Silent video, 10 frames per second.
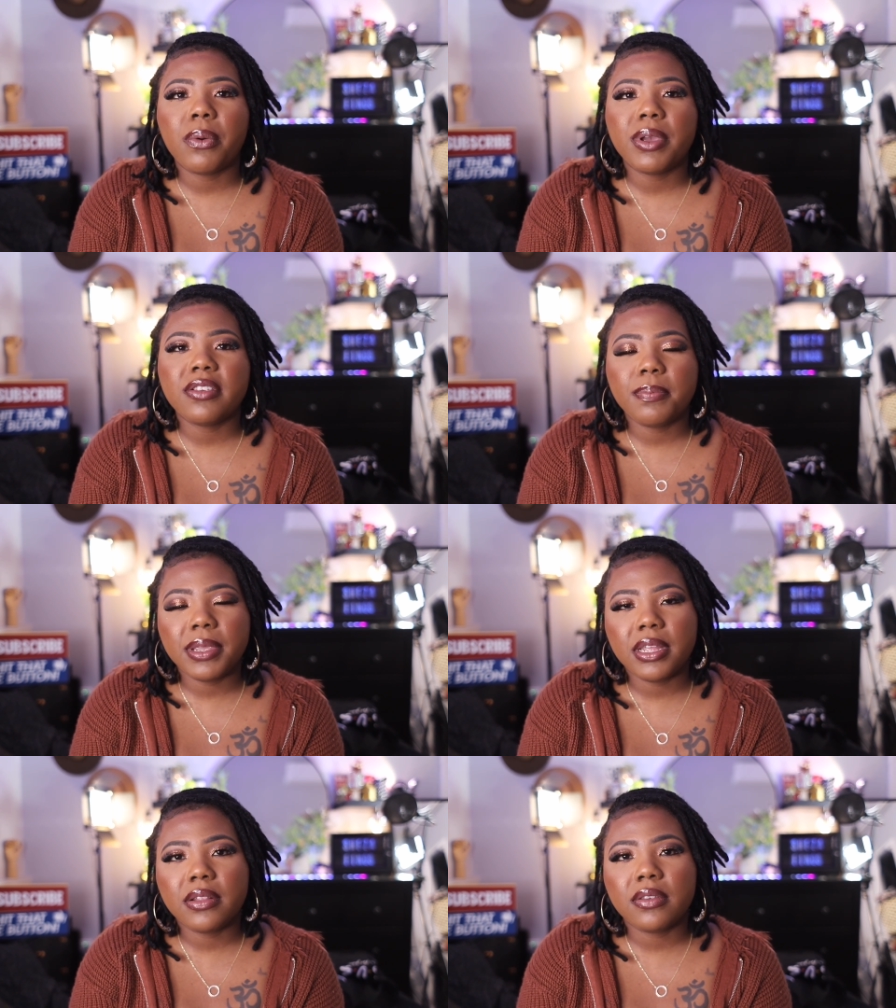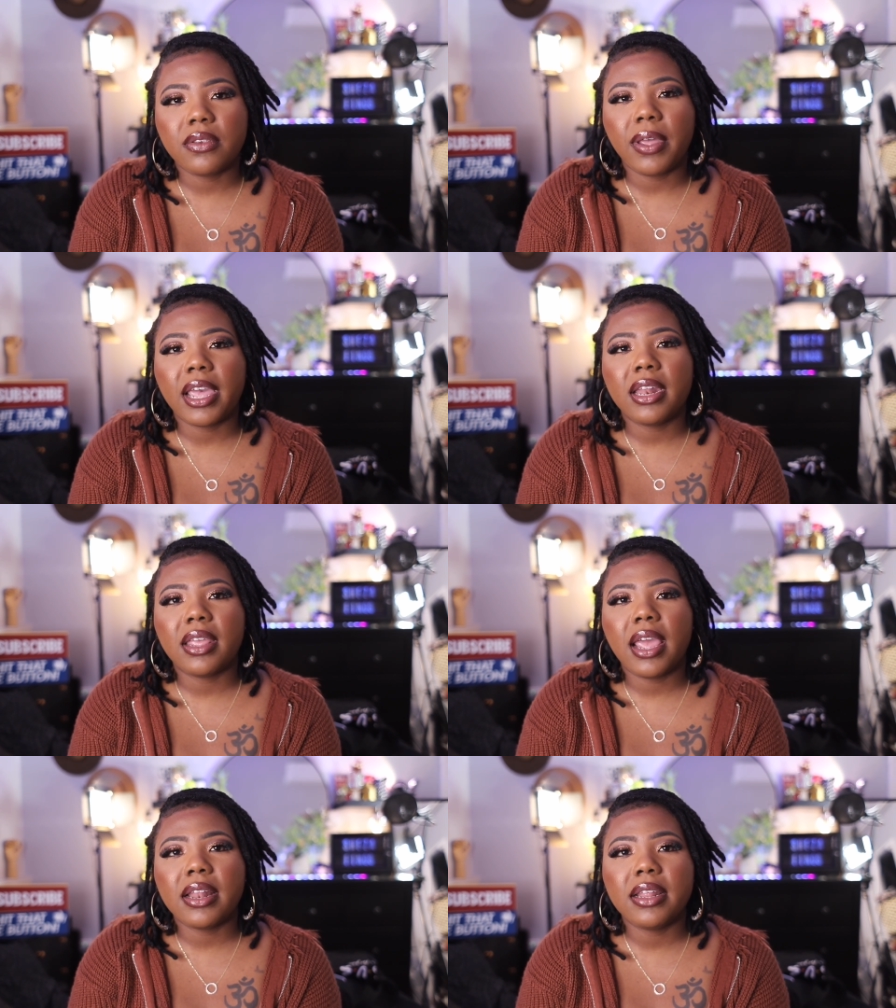waist beads so I can
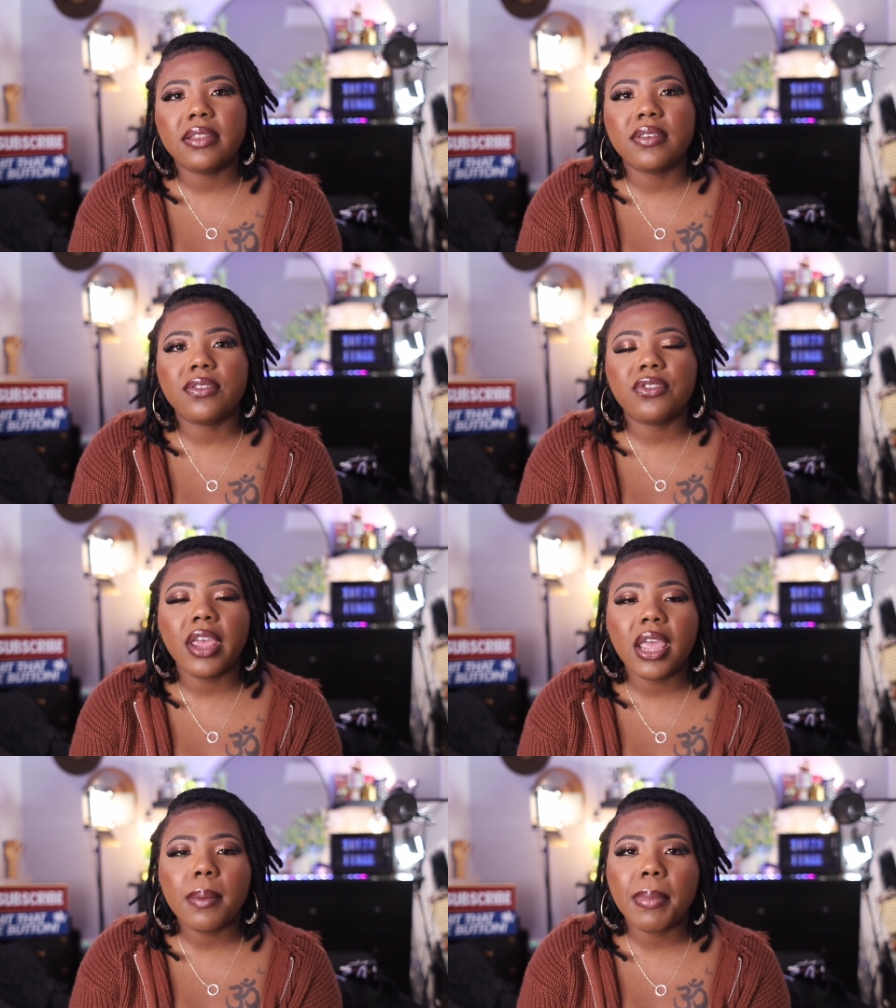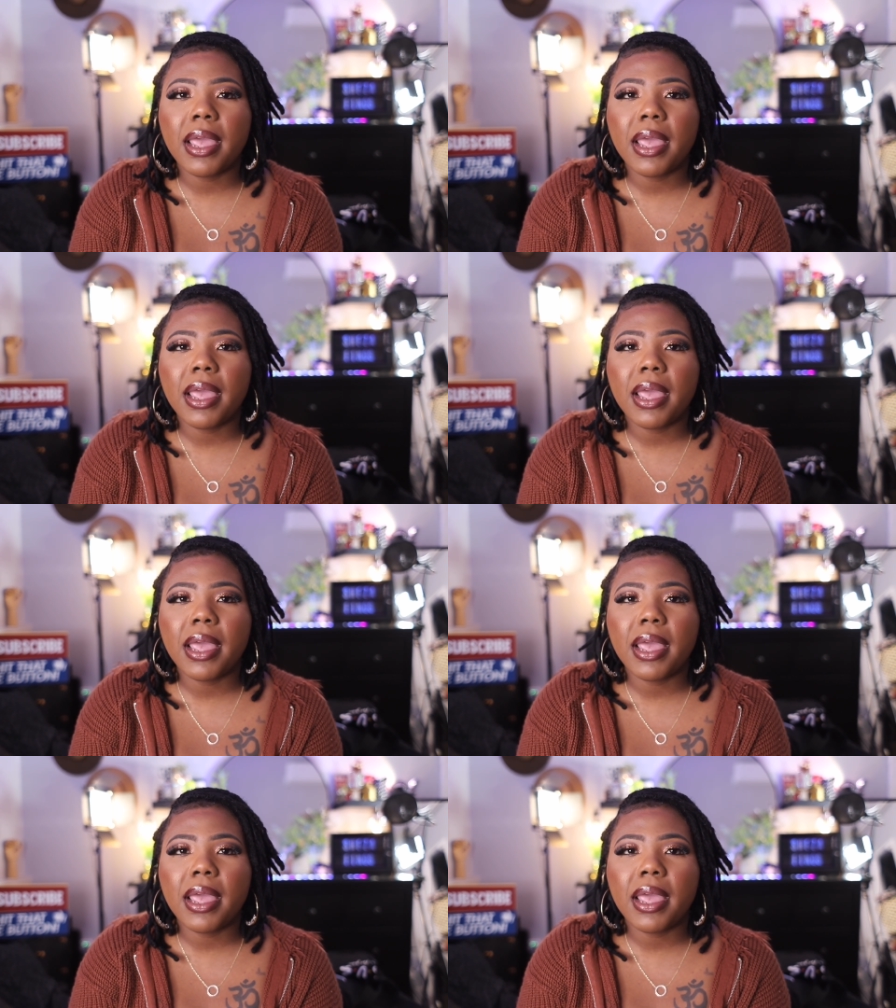get into shape,